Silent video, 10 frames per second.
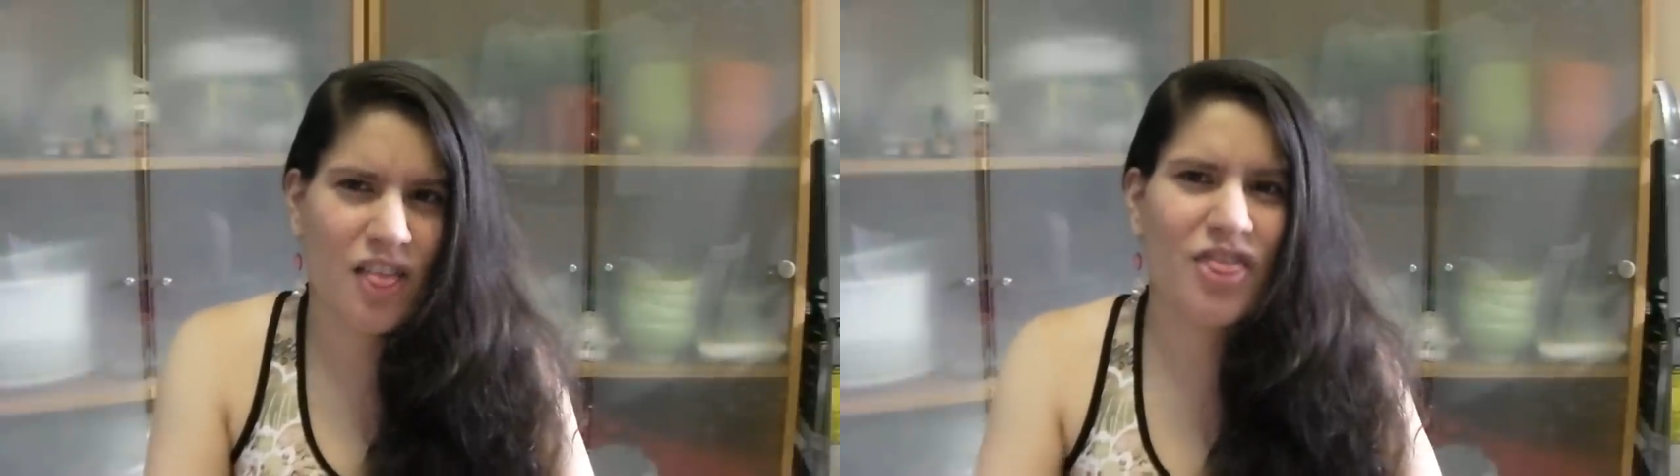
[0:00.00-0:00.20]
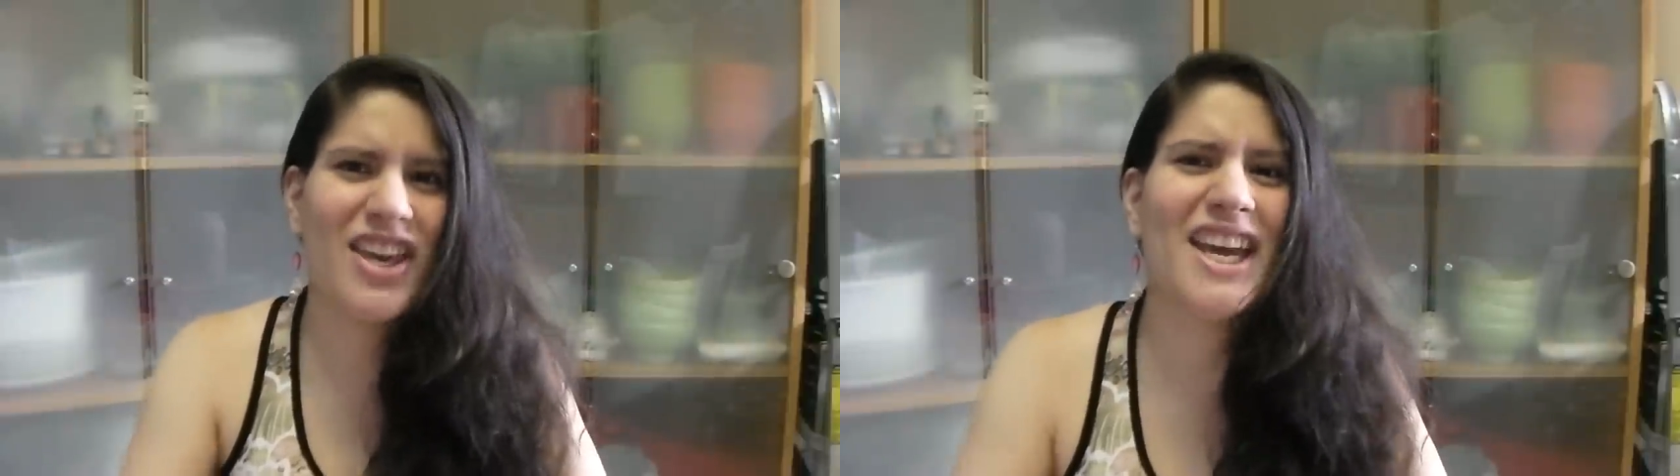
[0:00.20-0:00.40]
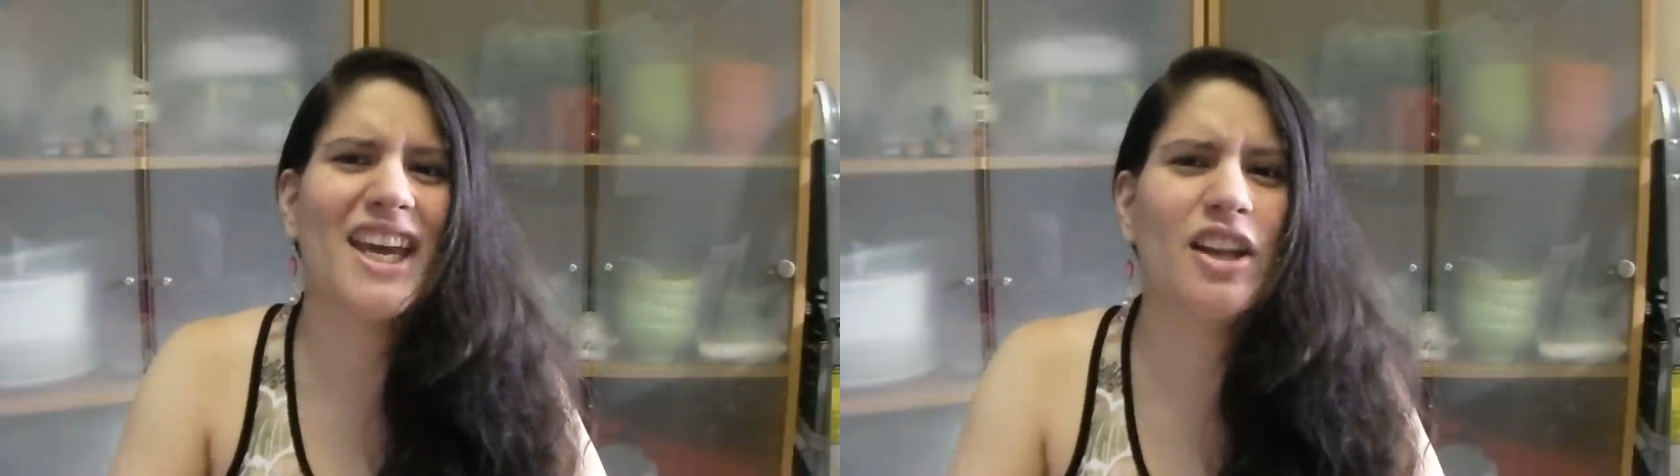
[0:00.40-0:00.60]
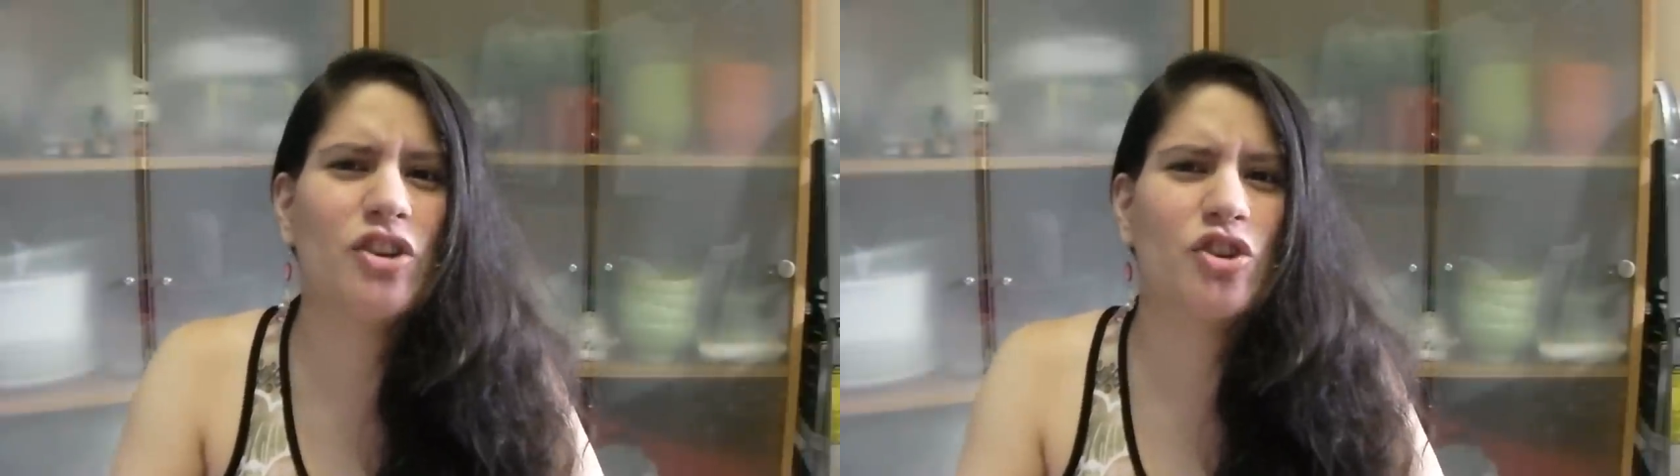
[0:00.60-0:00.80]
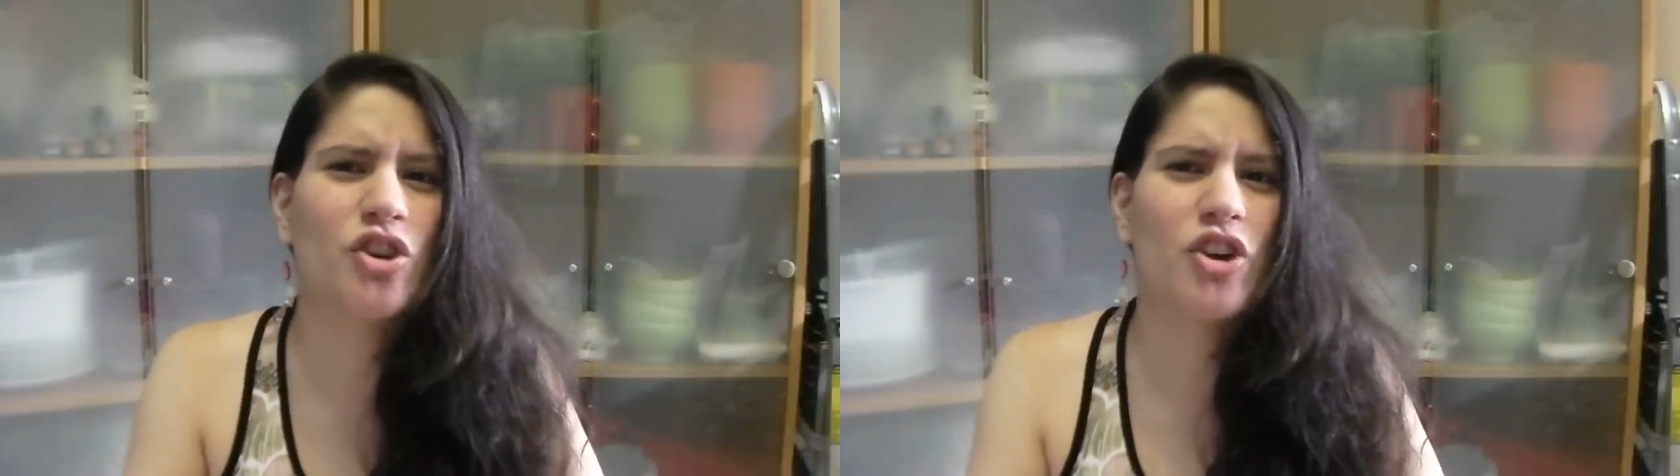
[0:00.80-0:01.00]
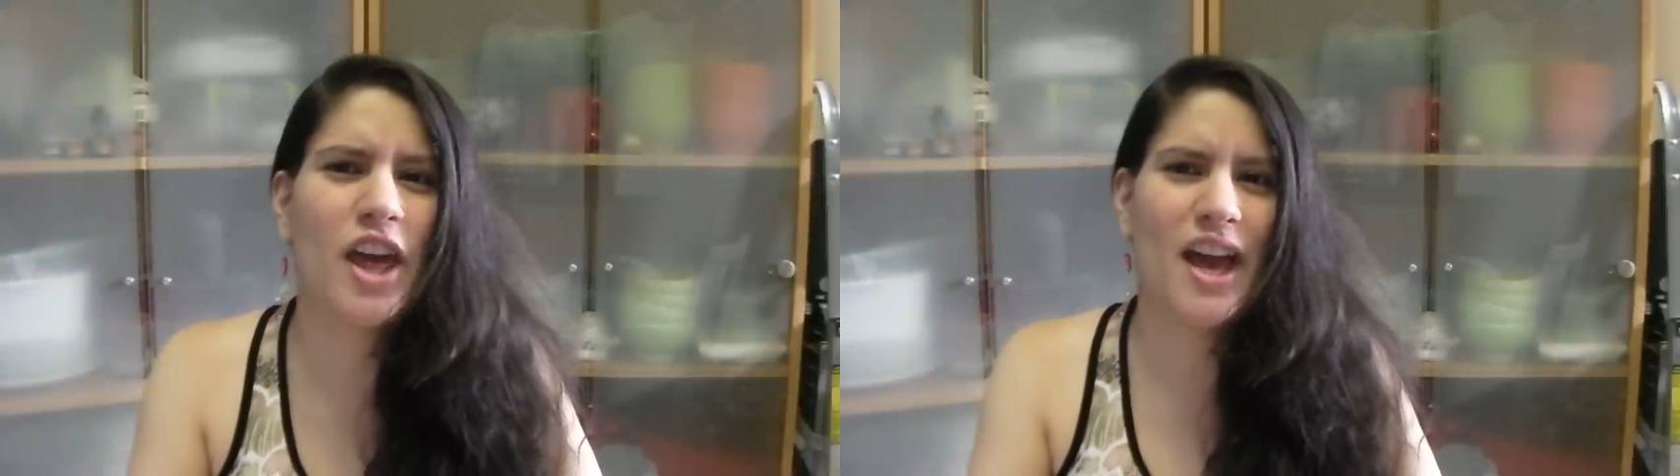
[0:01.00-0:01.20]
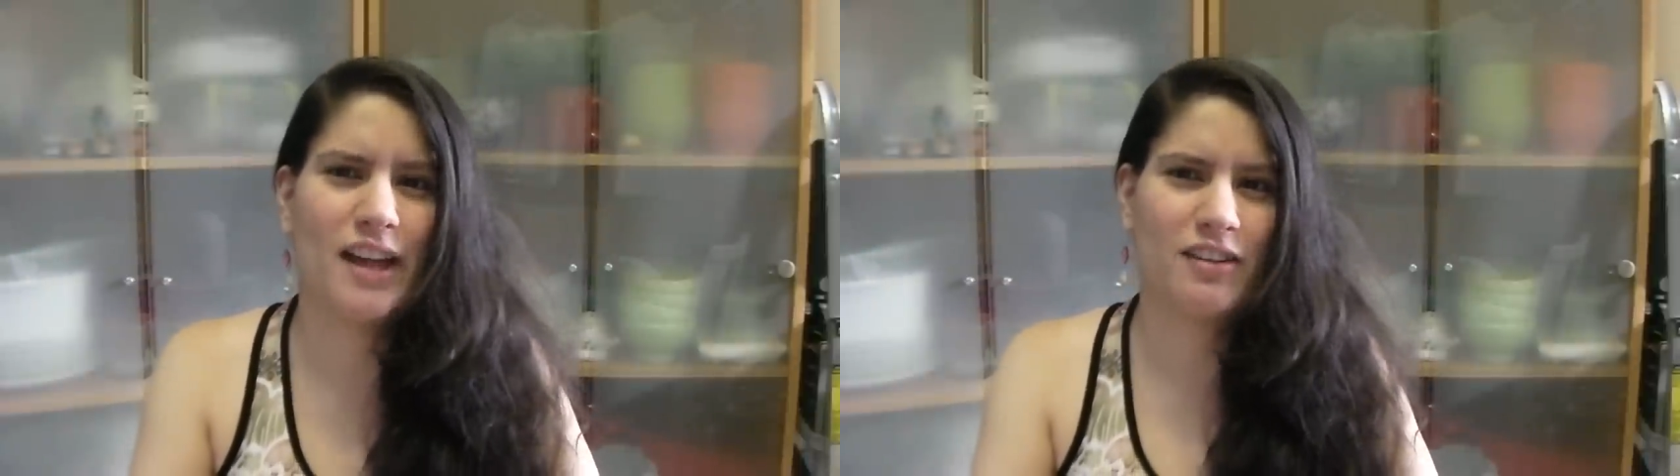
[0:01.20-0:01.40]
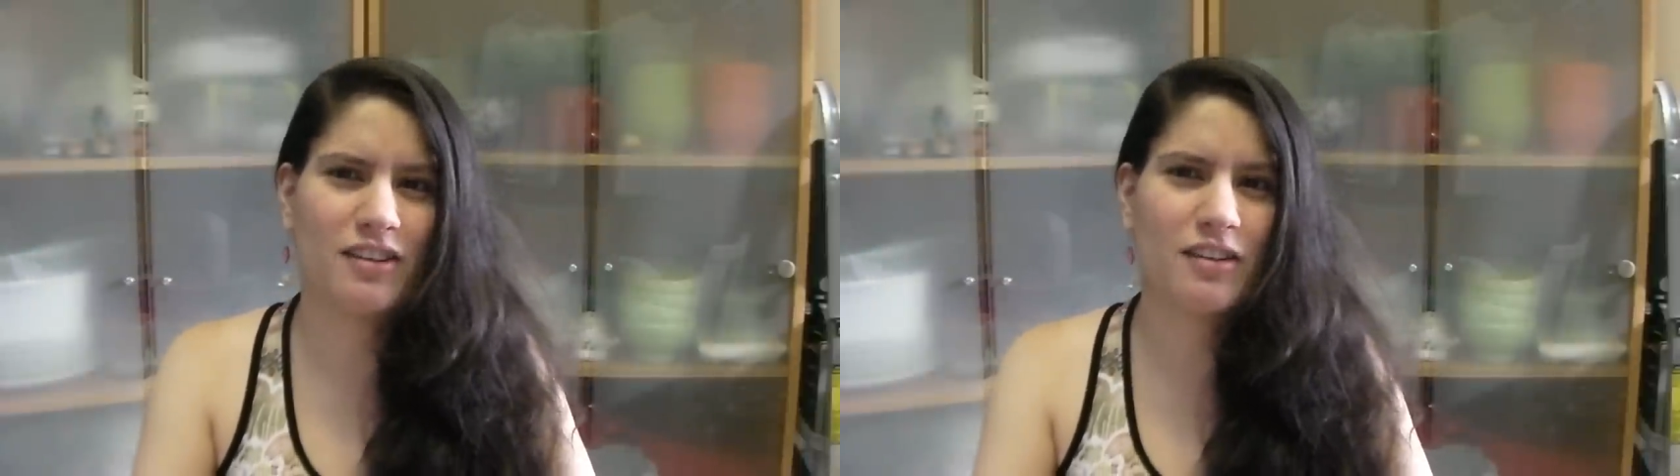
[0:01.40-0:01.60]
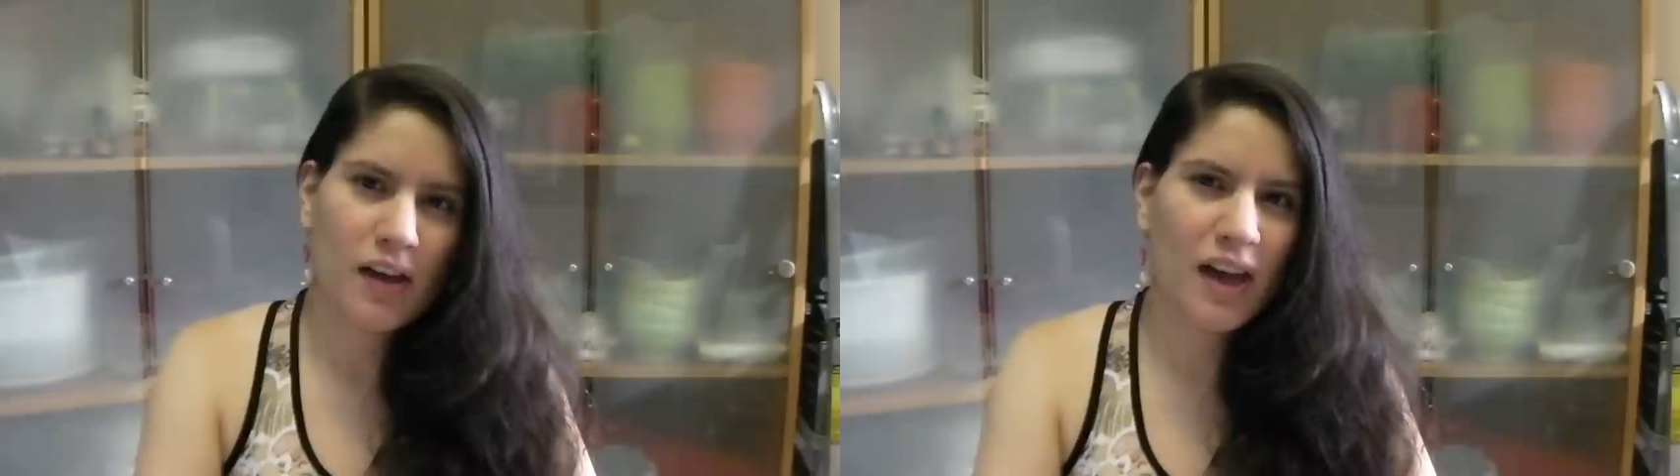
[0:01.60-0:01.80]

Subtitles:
The internet!